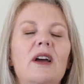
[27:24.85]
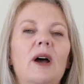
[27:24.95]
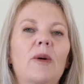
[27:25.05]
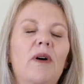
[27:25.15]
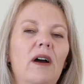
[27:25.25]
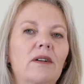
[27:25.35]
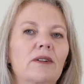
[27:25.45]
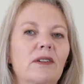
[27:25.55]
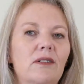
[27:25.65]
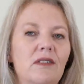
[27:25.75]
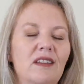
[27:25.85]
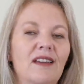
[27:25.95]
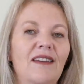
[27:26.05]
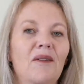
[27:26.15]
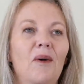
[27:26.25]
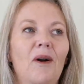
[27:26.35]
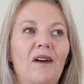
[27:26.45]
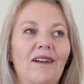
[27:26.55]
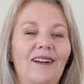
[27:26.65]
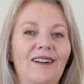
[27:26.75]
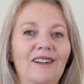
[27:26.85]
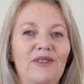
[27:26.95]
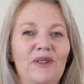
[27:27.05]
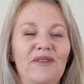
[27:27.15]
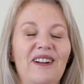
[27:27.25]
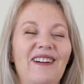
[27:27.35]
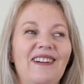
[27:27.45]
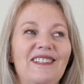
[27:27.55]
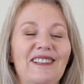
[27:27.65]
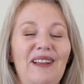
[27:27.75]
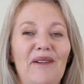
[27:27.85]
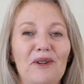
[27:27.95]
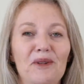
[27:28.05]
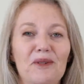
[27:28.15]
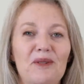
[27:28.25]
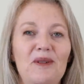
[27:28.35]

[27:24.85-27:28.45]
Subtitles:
about who you think you are from various levels.